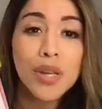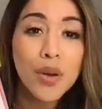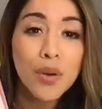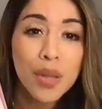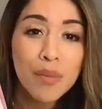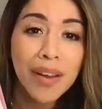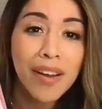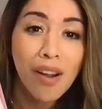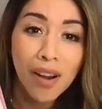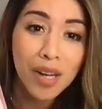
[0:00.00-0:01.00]
we know them by
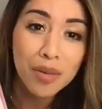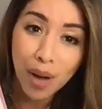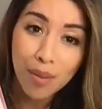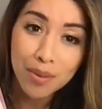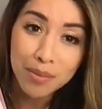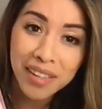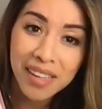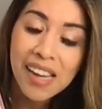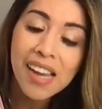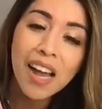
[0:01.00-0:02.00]
heart,
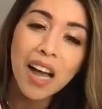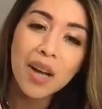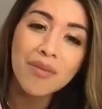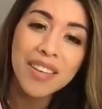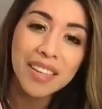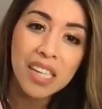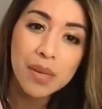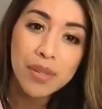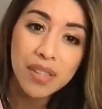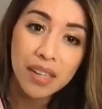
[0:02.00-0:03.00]
probably, it
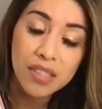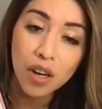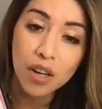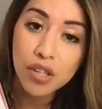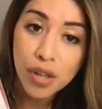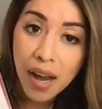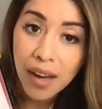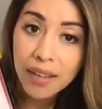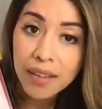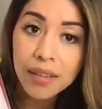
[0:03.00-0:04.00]
keeps us on
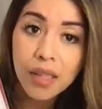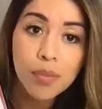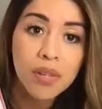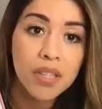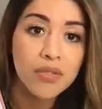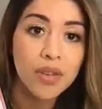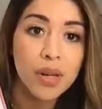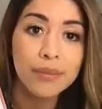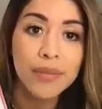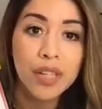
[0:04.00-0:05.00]
track, keeps us
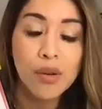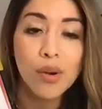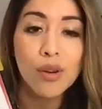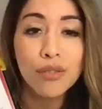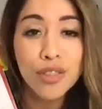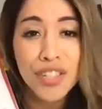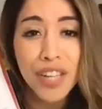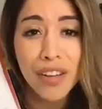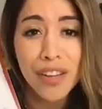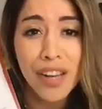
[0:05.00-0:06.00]
from,
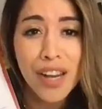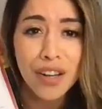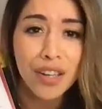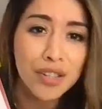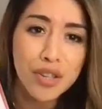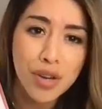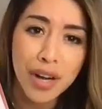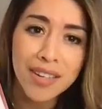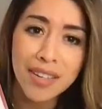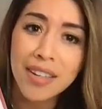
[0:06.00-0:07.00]
oversharing or
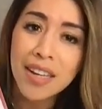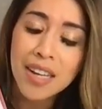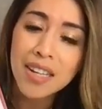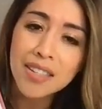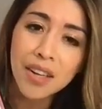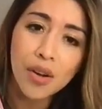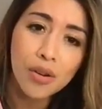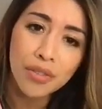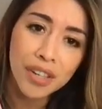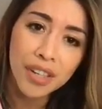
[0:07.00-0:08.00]
trying to
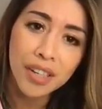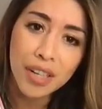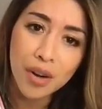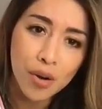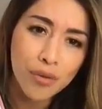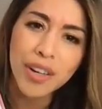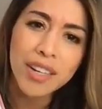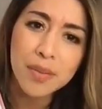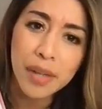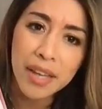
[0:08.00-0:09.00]
over
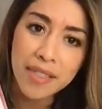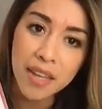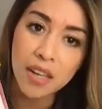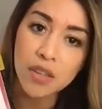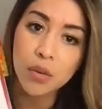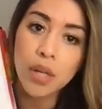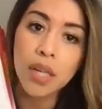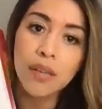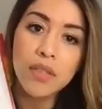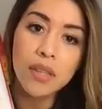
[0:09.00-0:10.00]
explain things. So it
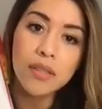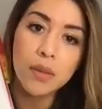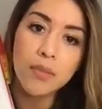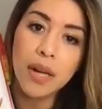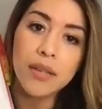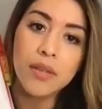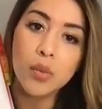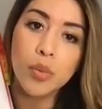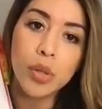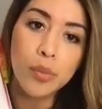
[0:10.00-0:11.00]
gives us some nice little
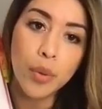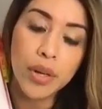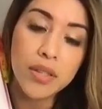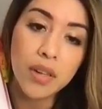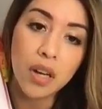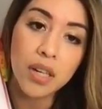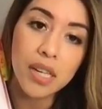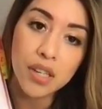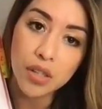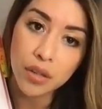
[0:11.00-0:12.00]
bullet points on
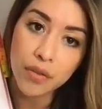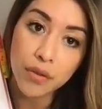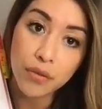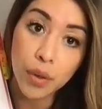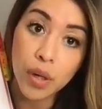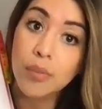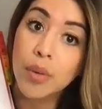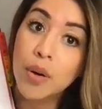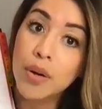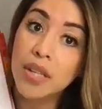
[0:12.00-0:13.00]
each of the 4
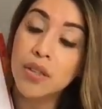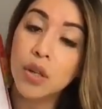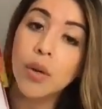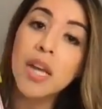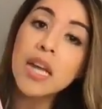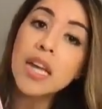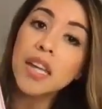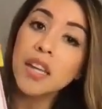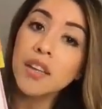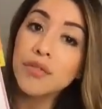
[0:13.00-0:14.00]
components. So
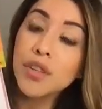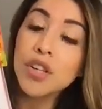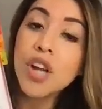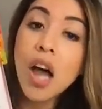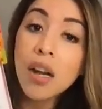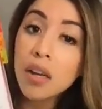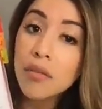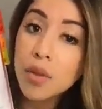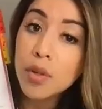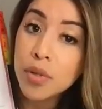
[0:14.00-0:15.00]
if you're not
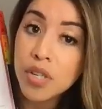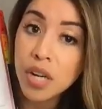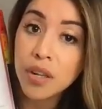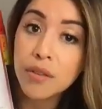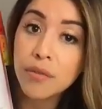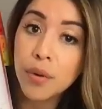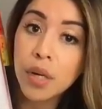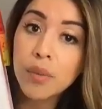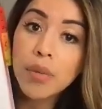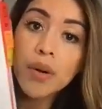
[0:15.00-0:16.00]
comfortable sharing the 4
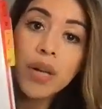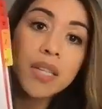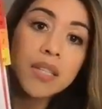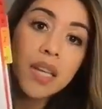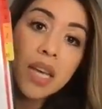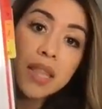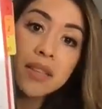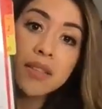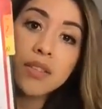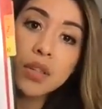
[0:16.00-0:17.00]
components,
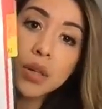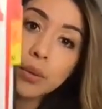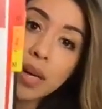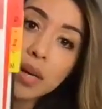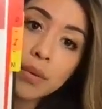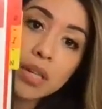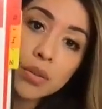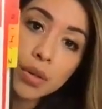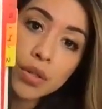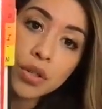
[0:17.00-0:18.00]
this is a great
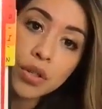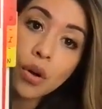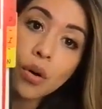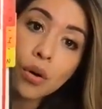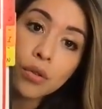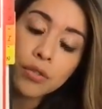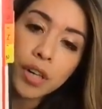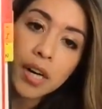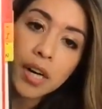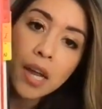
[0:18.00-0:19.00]
resource to go
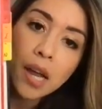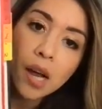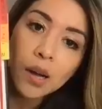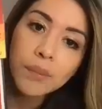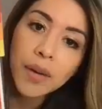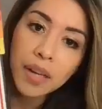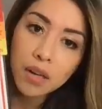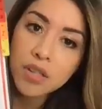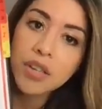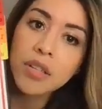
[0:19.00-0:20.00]
over. And
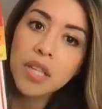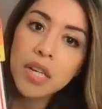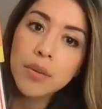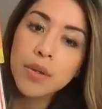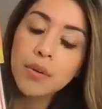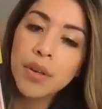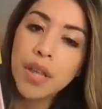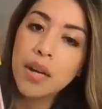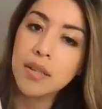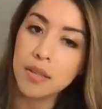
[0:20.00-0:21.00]
I'll share the link with you where
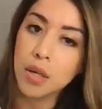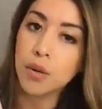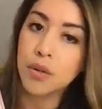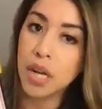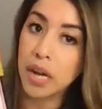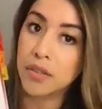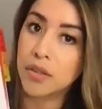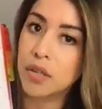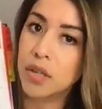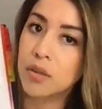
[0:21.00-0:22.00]
that is in Coach
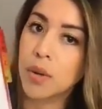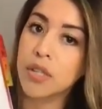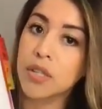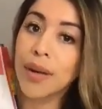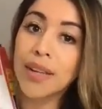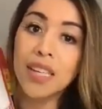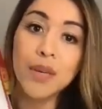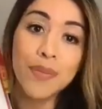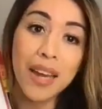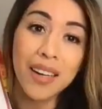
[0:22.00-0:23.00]
Answers as well. So I
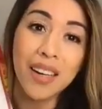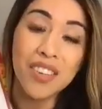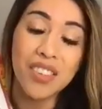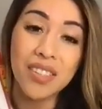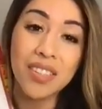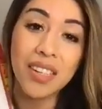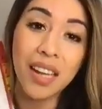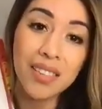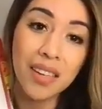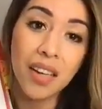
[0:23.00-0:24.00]
keep that here just in
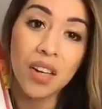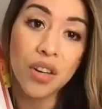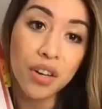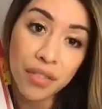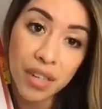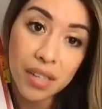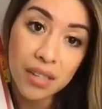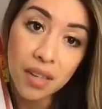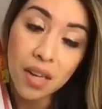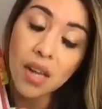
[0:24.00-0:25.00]
case I get
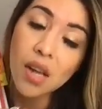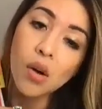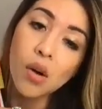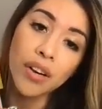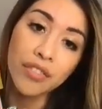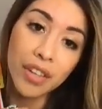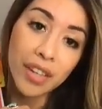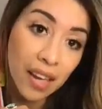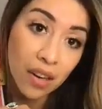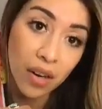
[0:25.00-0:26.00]
nervous or I
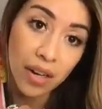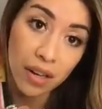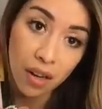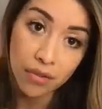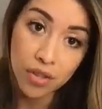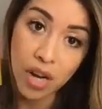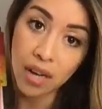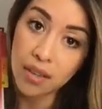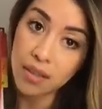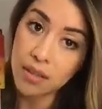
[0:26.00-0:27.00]
forget or I get off
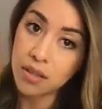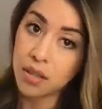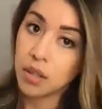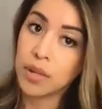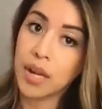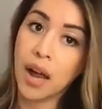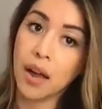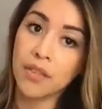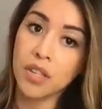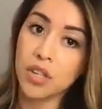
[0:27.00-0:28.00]
track. This is a good one to
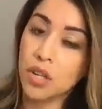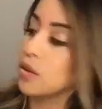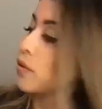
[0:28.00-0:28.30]
have to share the